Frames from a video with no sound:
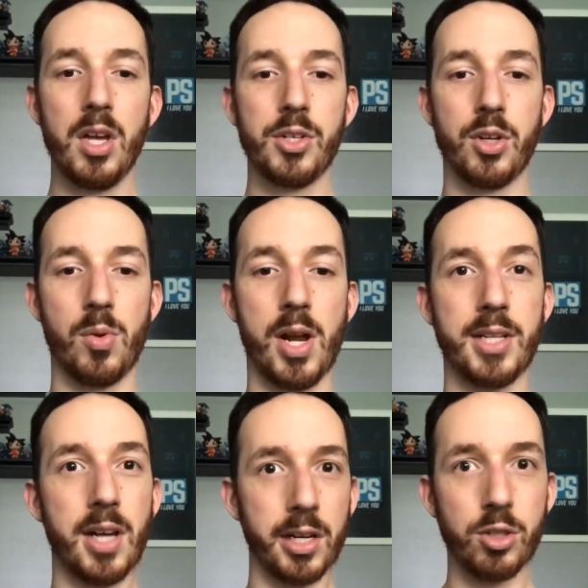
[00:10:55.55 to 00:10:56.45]
So we're not
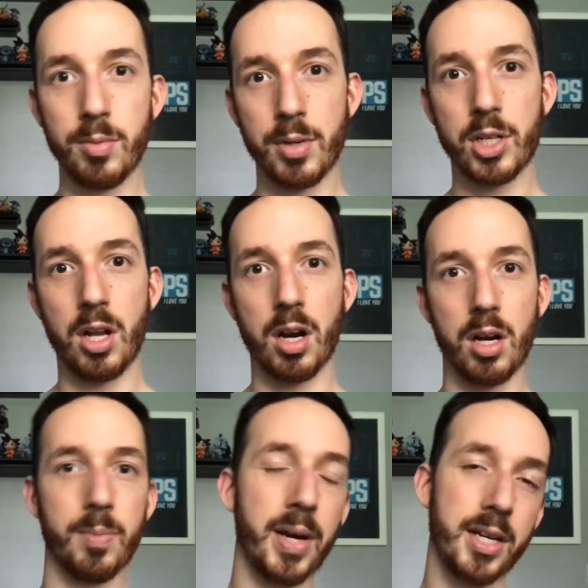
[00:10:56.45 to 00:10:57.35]
talking too much
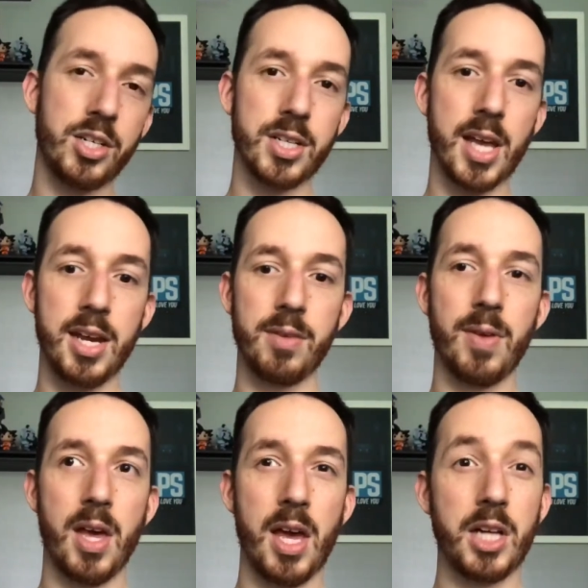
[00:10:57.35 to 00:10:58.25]
longer, but it's just
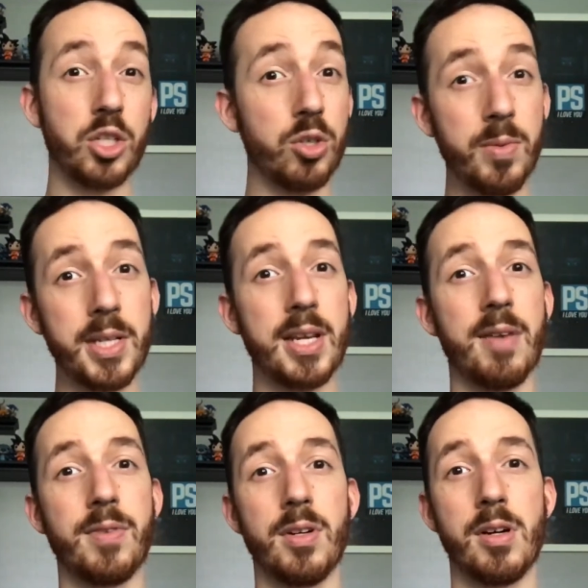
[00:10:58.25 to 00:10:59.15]
it's 2 weeks
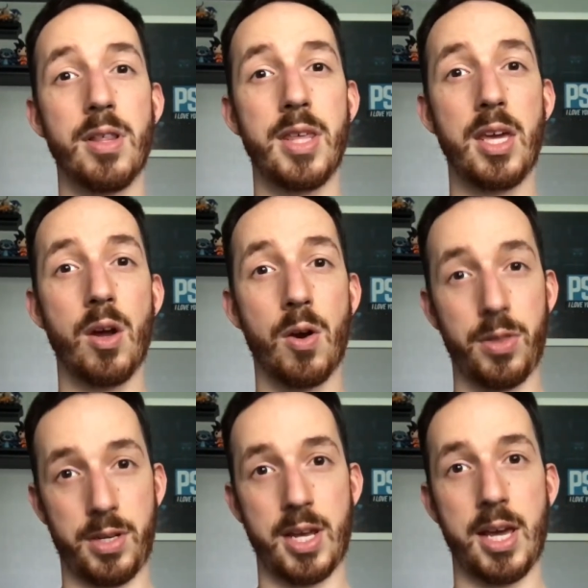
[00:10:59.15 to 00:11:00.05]
after the
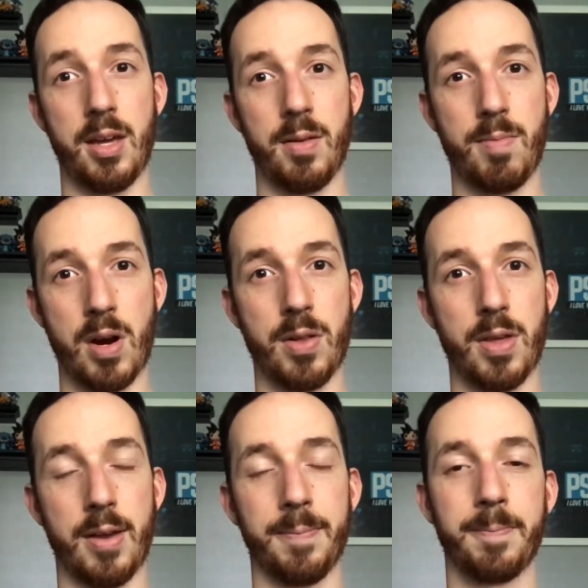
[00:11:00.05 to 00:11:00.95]
Earth Day
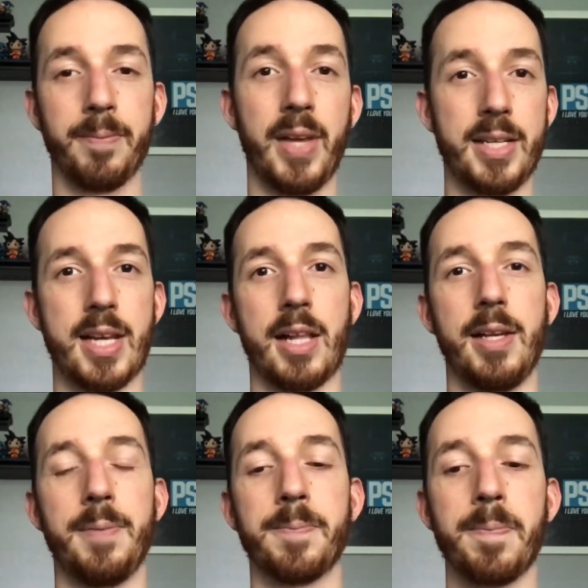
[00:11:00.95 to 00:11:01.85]
marathon,
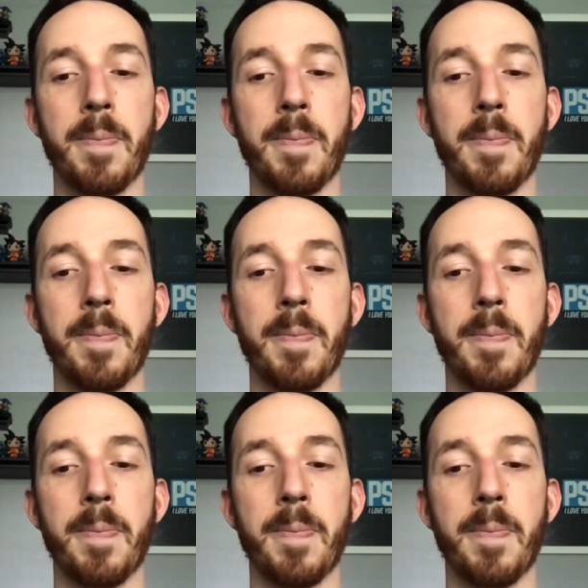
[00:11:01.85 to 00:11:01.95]
exactly.